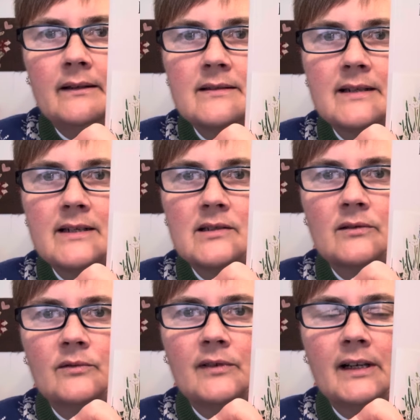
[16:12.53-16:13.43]

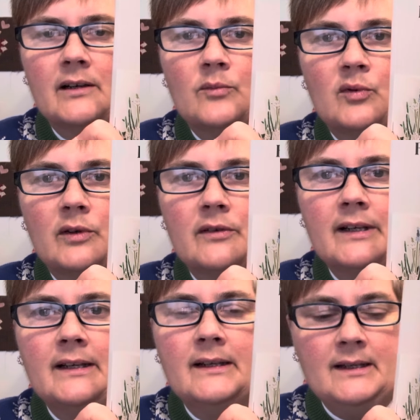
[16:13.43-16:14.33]
seasonal flower
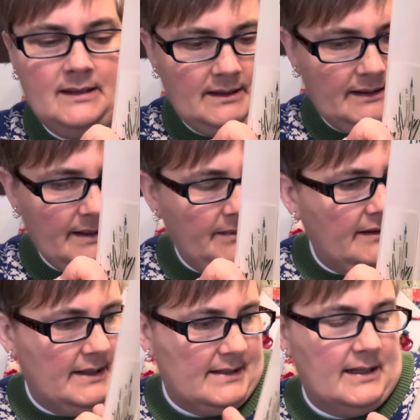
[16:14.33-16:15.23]
embroidery. A couple of
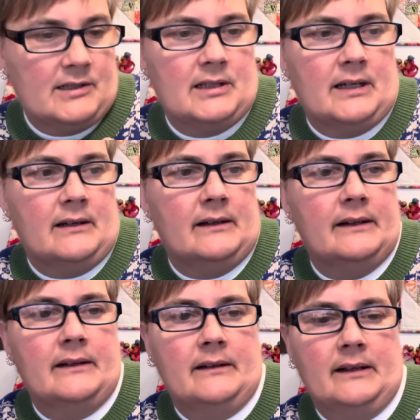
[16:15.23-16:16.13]
these actually are
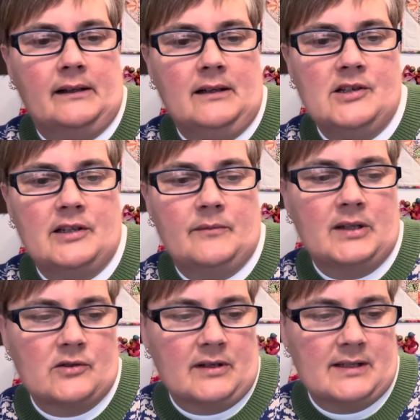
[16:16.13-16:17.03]
in English, they've
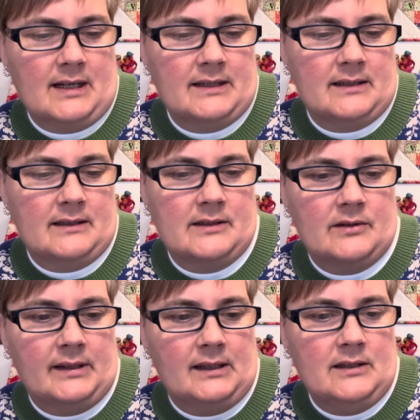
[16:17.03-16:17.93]
been translated into
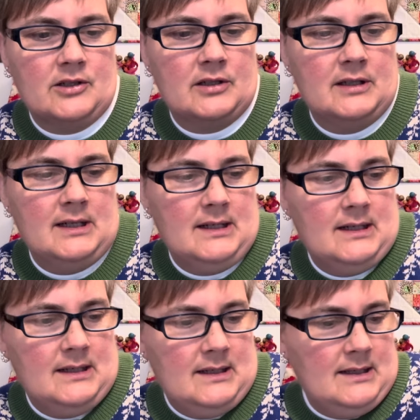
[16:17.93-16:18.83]
English.
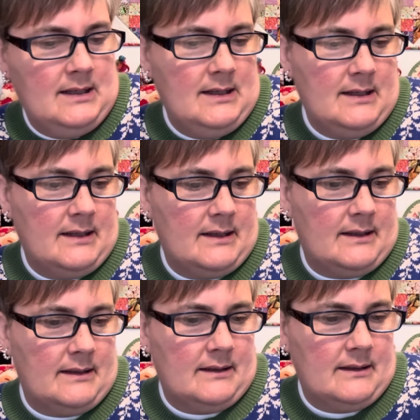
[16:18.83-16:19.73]

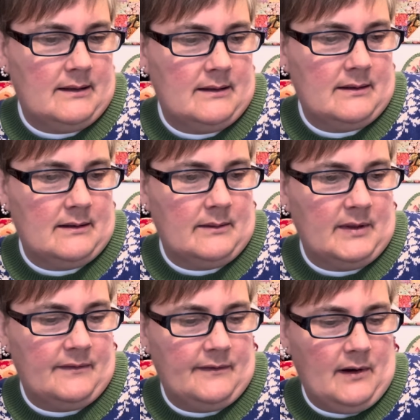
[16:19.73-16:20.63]
So we
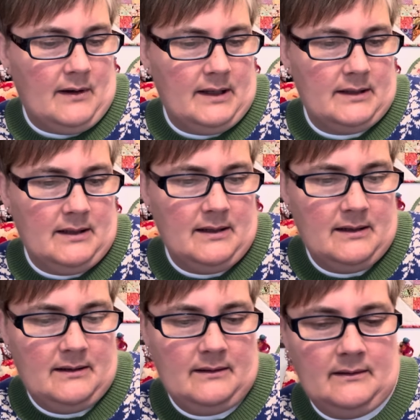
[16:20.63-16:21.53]
find
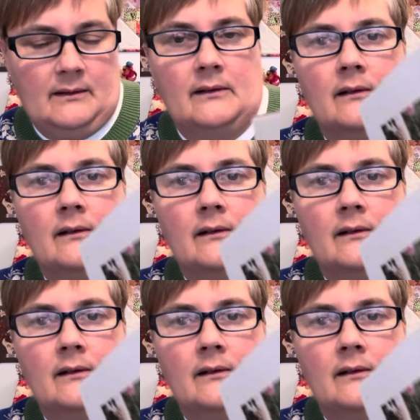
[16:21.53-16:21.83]
lots